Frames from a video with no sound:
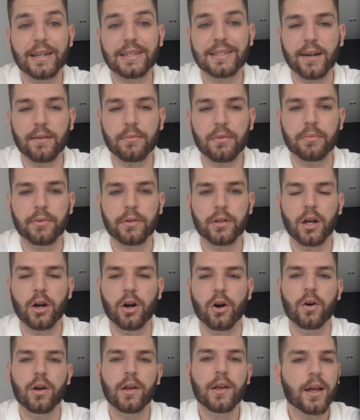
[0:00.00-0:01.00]
tell me
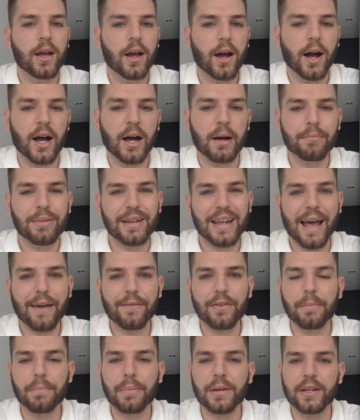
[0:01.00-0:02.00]
below. But
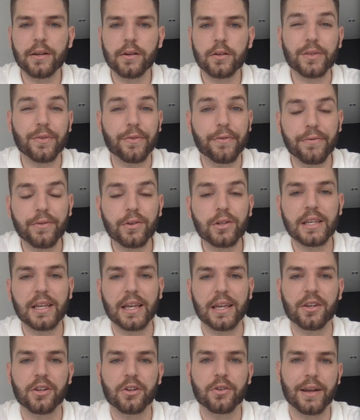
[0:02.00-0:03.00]
having pEOS fully
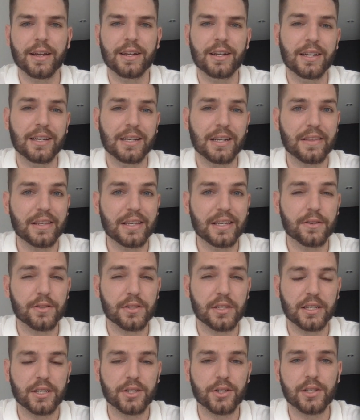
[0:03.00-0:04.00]
integrated into the
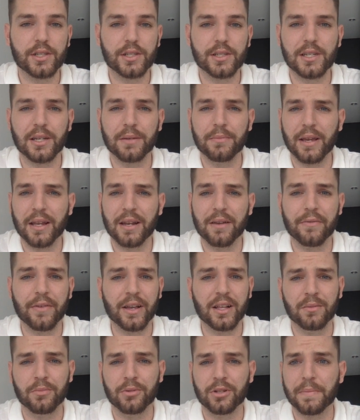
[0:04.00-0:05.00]
EOS ecosystem and
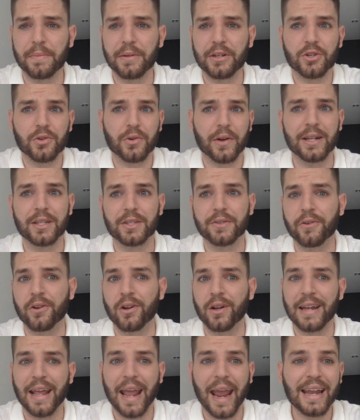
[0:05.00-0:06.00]
available to be transferred
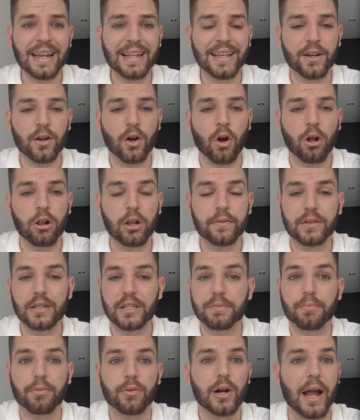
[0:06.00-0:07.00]
on any and all of
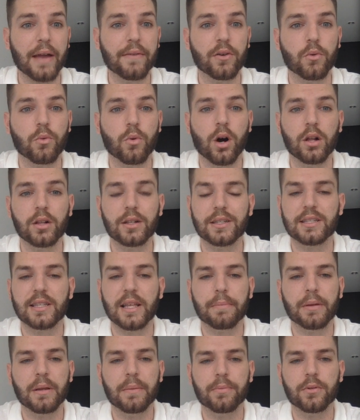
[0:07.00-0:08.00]
these private wallets
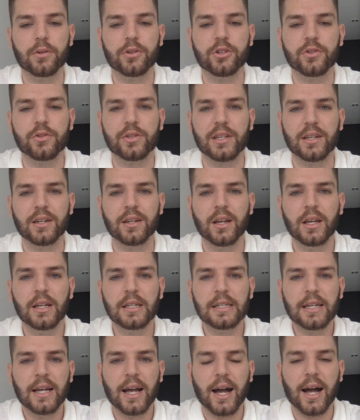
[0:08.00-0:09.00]
that people are using,
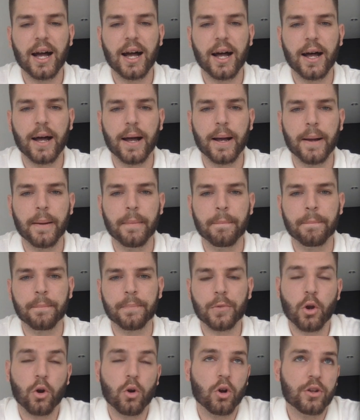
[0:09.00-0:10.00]

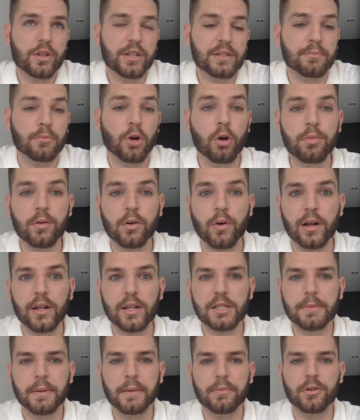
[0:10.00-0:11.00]
or these mobile
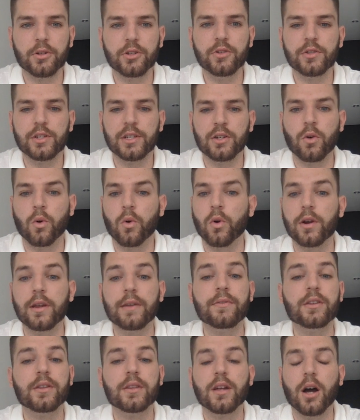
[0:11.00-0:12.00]
wallets people are using, or
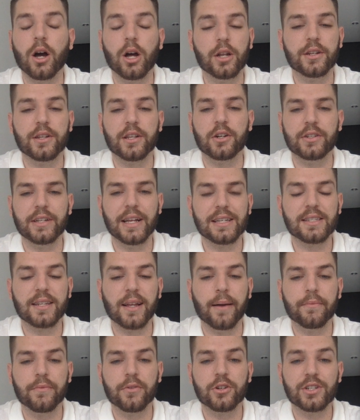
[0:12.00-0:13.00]
even on their
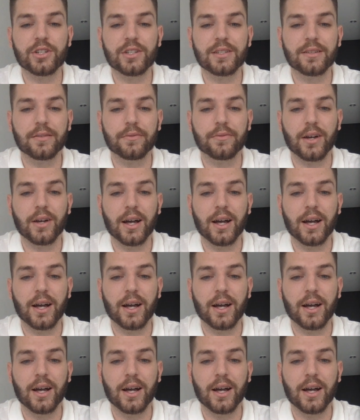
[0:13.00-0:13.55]
desktop versions of